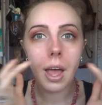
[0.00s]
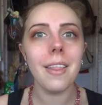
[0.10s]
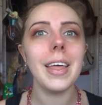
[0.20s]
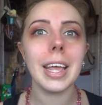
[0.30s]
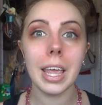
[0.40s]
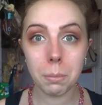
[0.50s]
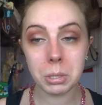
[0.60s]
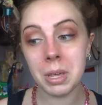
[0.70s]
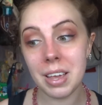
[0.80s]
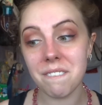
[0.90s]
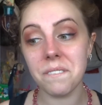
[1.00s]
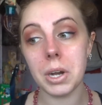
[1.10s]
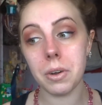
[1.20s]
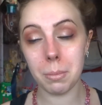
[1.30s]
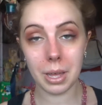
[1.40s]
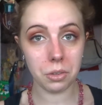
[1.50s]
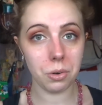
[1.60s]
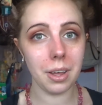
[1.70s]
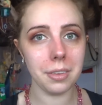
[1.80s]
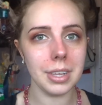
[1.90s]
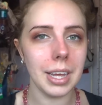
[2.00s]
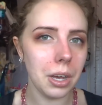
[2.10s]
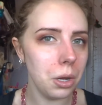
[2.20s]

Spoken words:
And that keeps me very matte throughout the day.